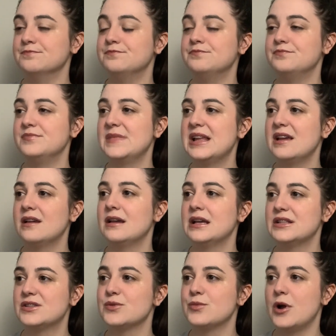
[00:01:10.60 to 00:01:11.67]
Mm-hmm.
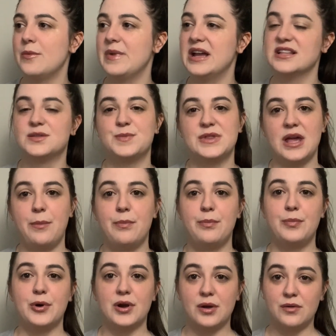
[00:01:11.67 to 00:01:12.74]
It's a romance, but they
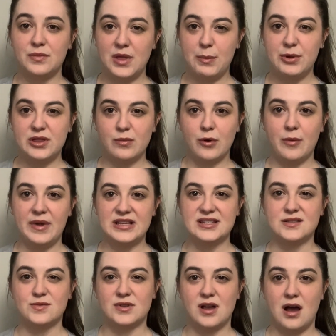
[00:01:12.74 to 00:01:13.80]
put it, they put the
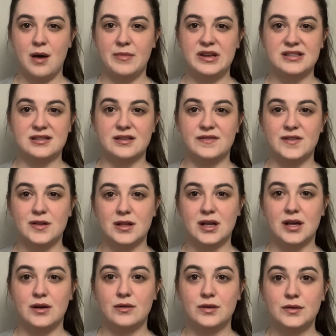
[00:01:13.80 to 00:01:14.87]
romances with comedies in the
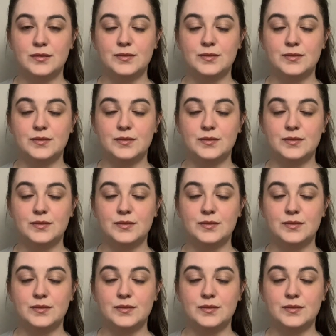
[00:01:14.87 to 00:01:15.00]
folio. Mm.